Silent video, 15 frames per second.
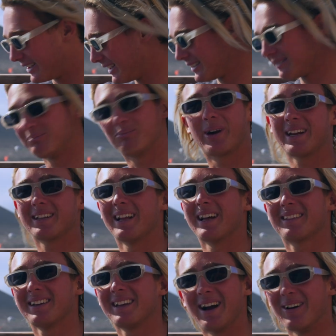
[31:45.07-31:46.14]
didn't break
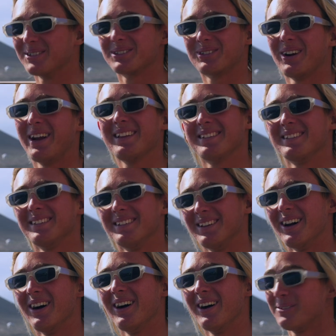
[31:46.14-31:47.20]
nothing. I was great, you
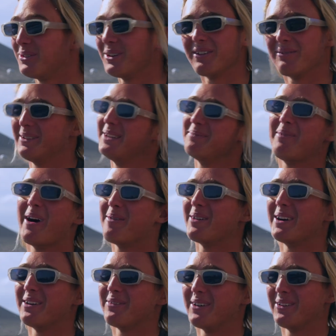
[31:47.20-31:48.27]
know. It would have been a
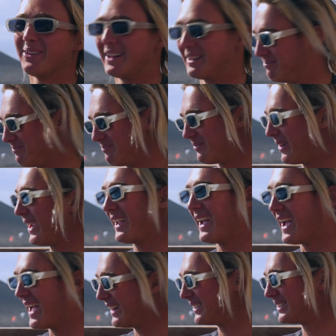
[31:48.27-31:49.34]
bummer if I would like break a
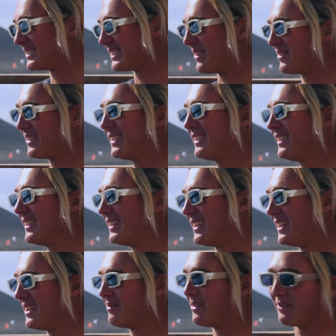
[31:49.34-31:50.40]
hand or something.
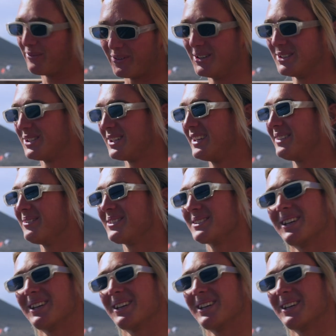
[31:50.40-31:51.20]
But fortunately it was